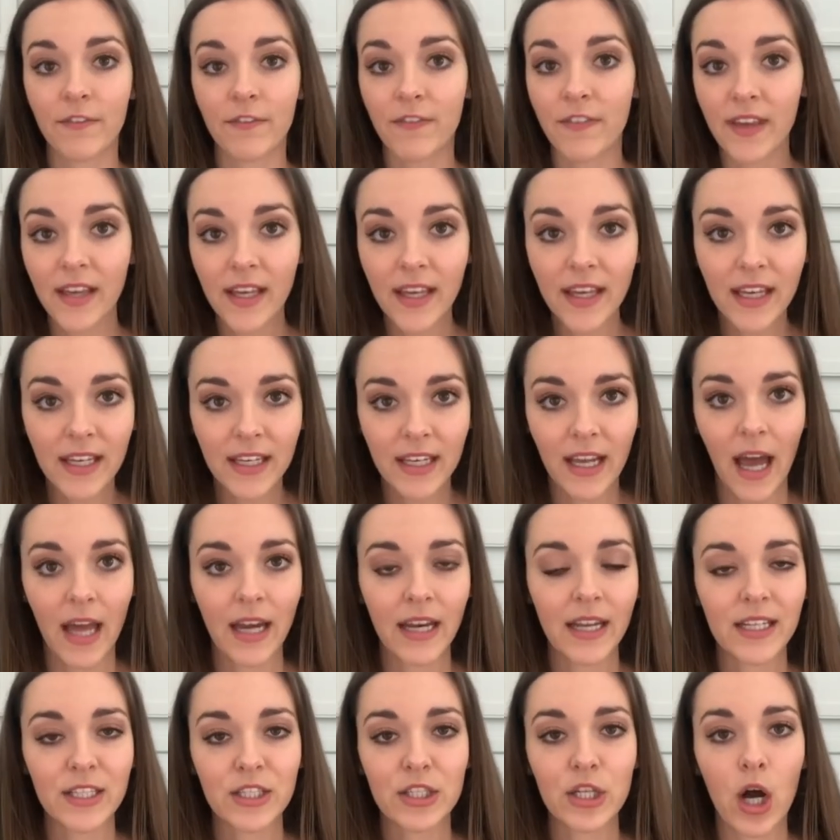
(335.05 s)
vegan
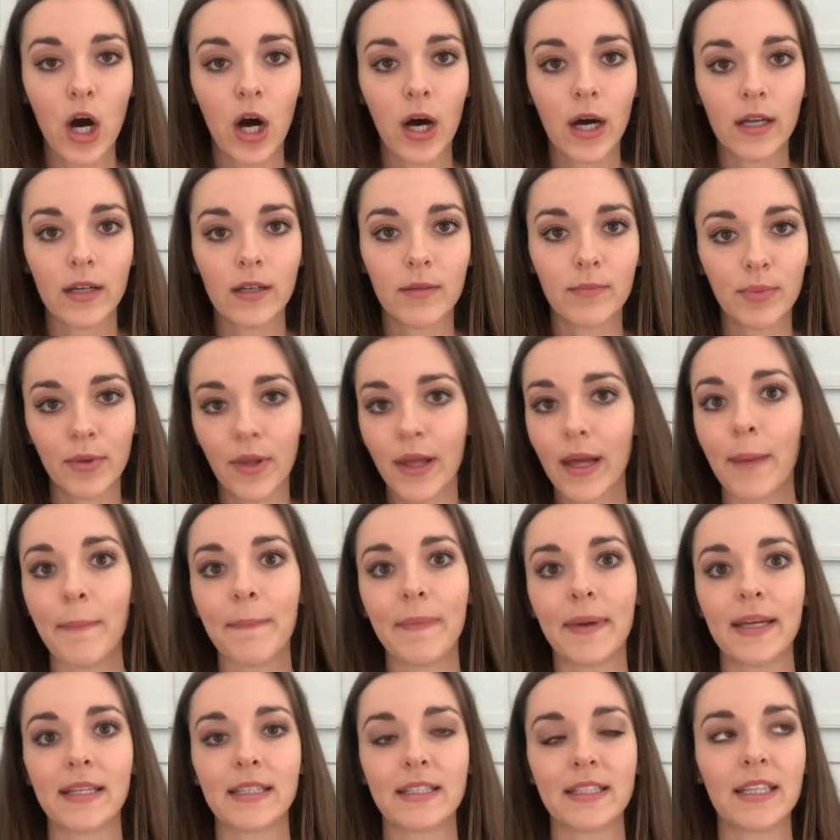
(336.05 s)
yet, he's not
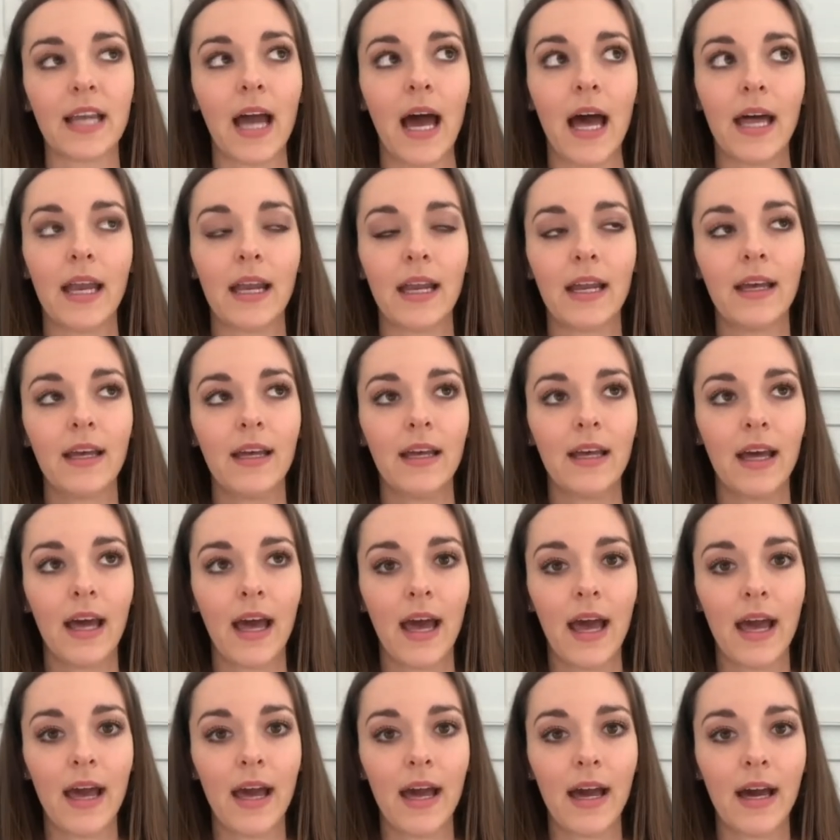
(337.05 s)
plant-based yet,
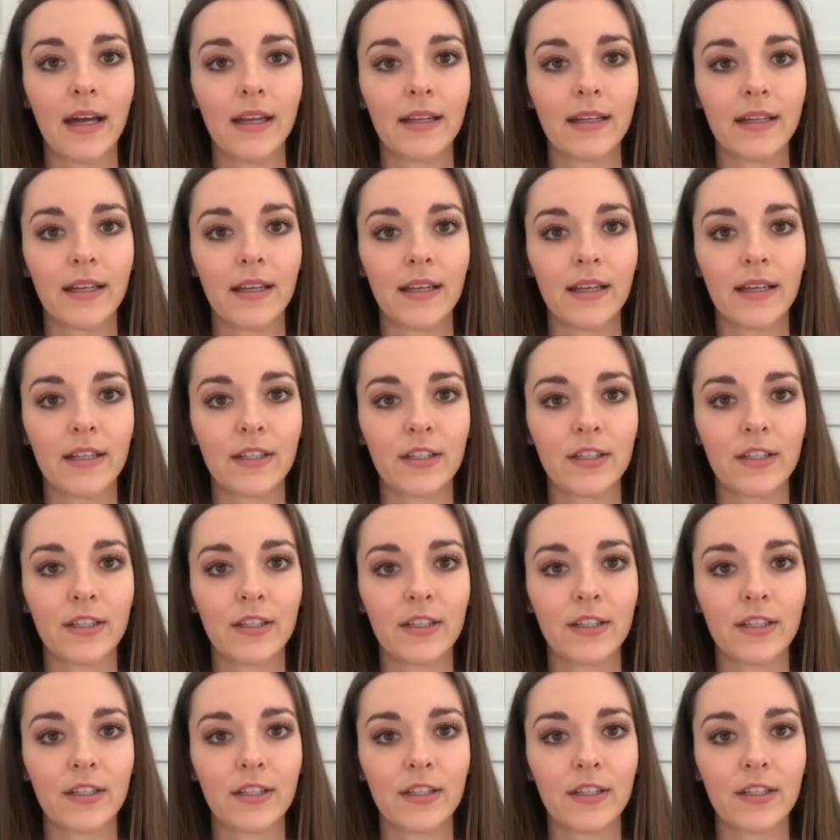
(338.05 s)
and